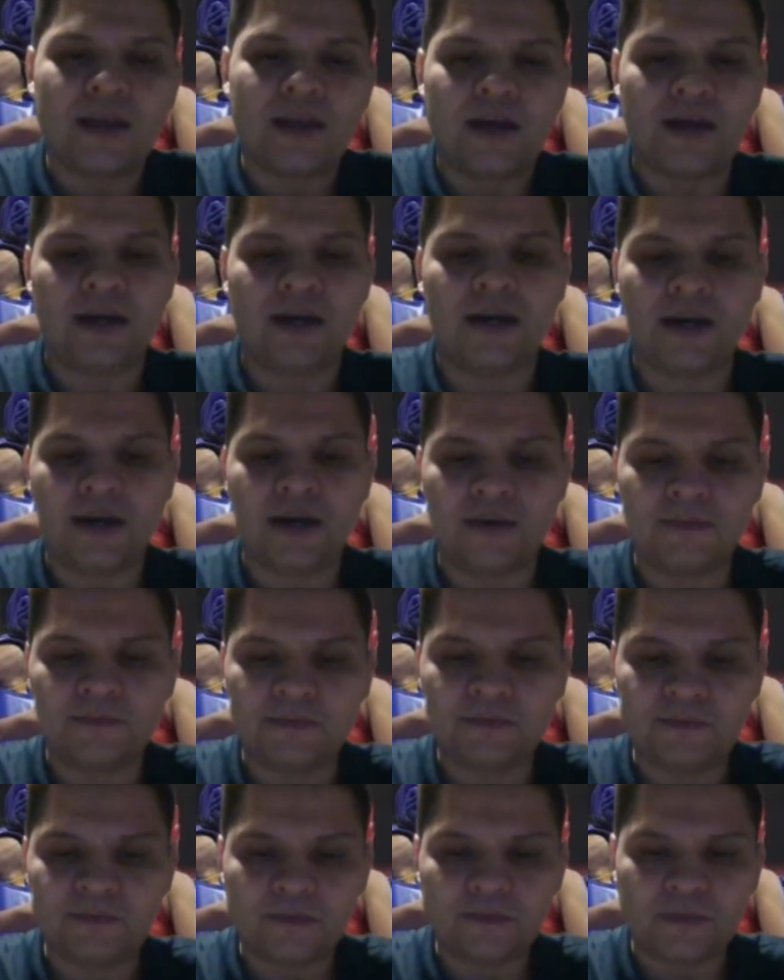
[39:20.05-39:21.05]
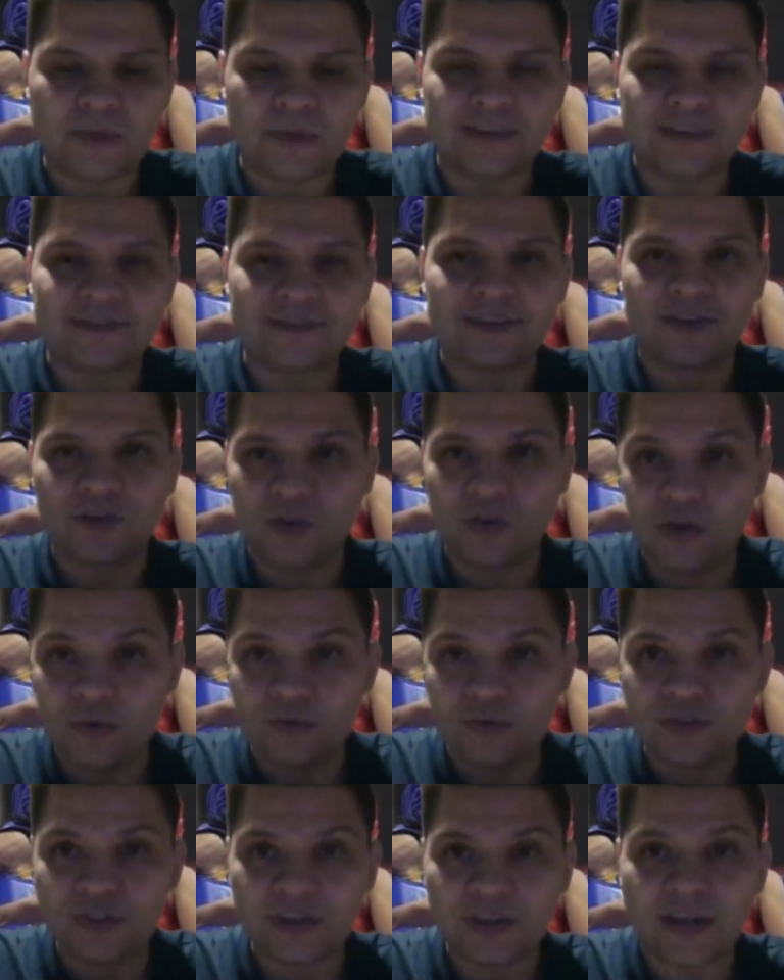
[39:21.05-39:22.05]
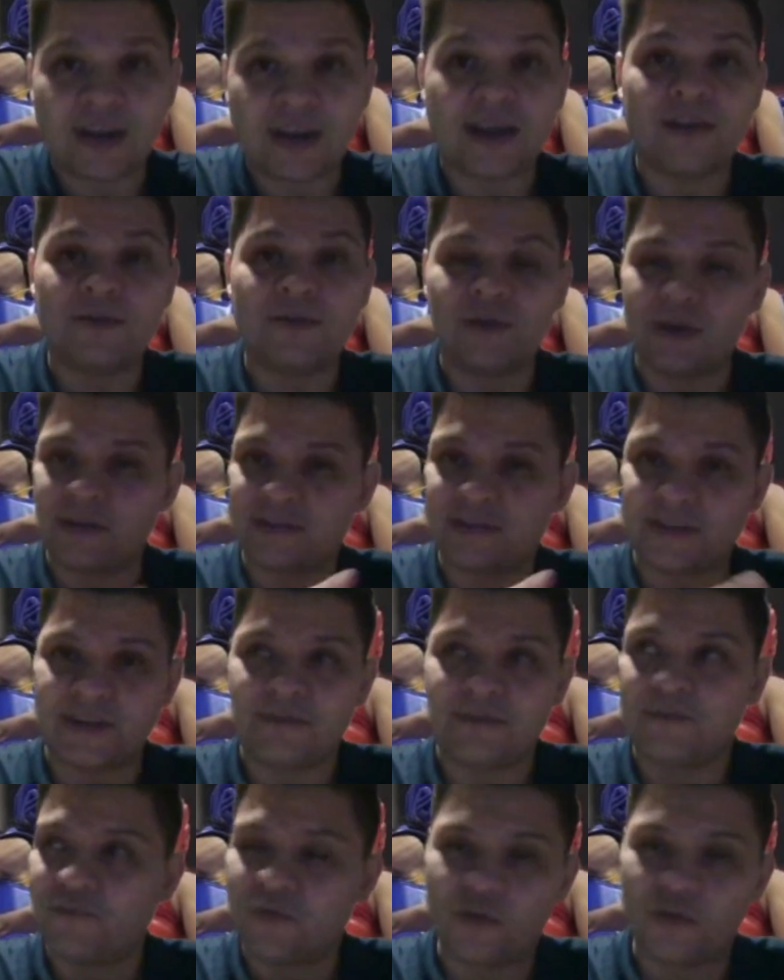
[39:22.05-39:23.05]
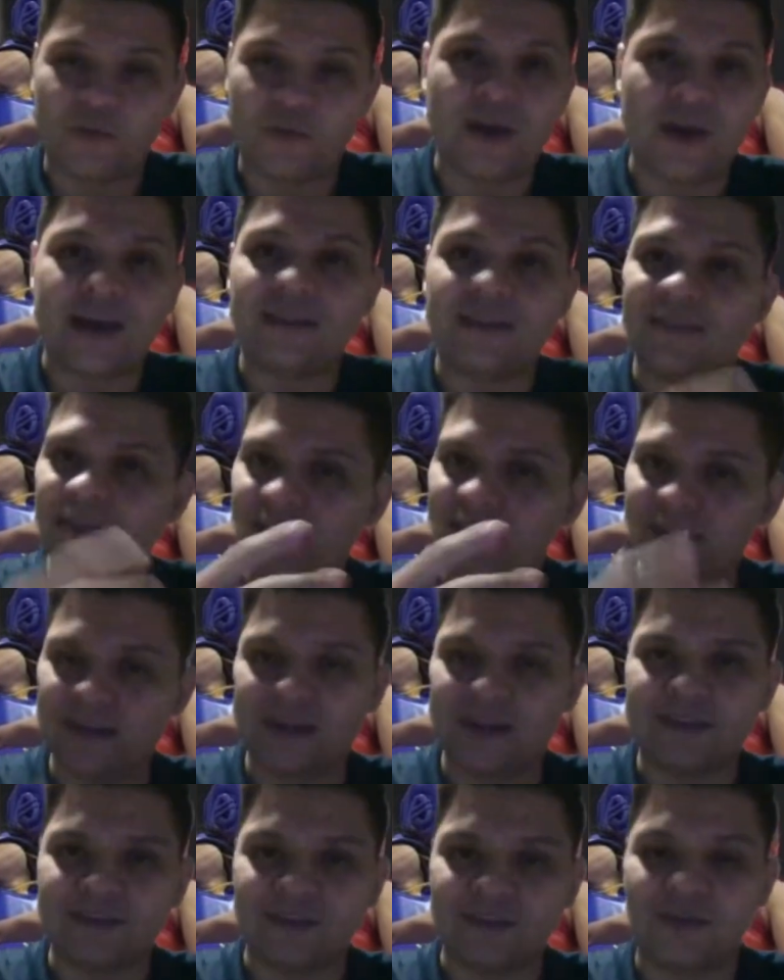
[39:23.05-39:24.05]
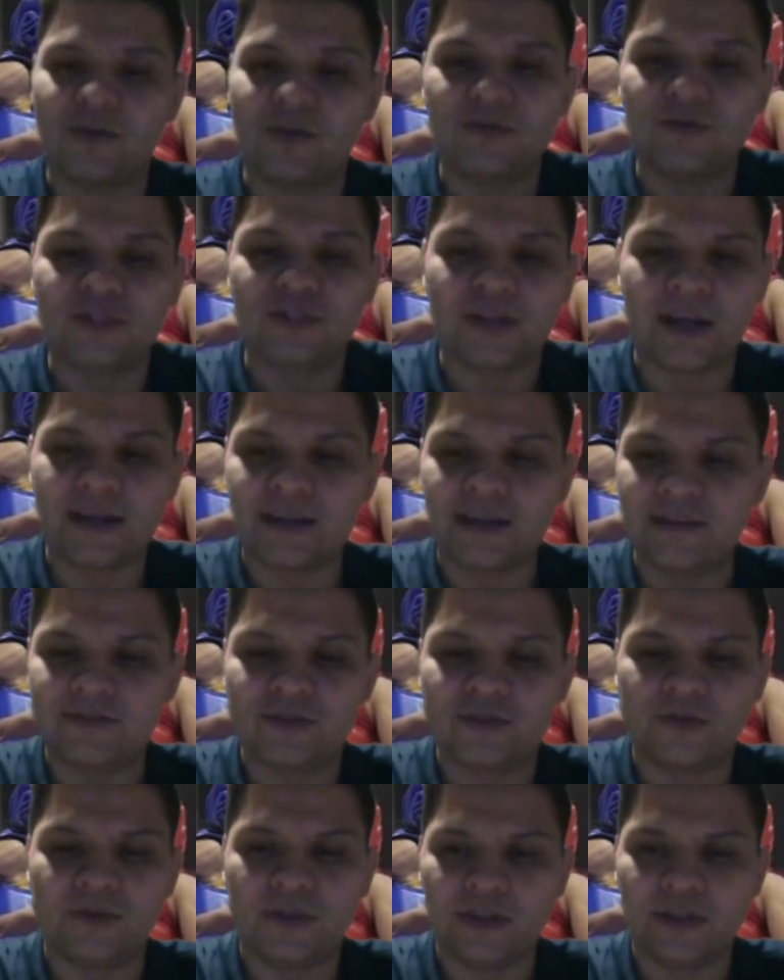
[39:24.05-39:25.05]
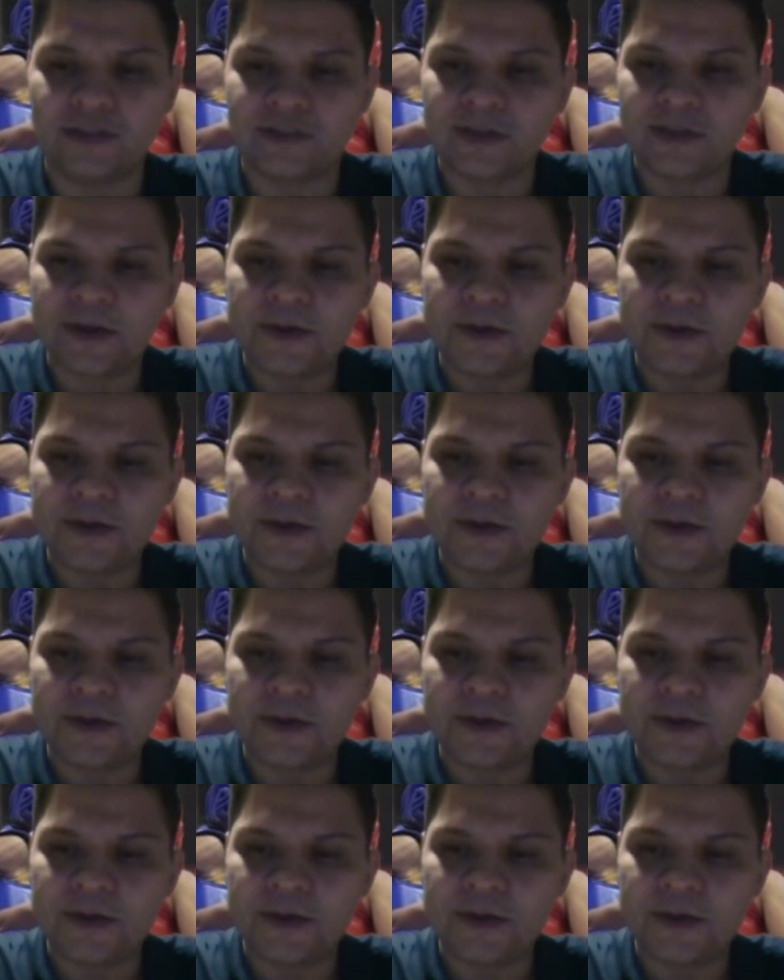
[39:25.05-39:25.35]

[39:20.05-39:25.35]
Um, as a coach, and I, as a former athlete, and as a coach, I can tell you this: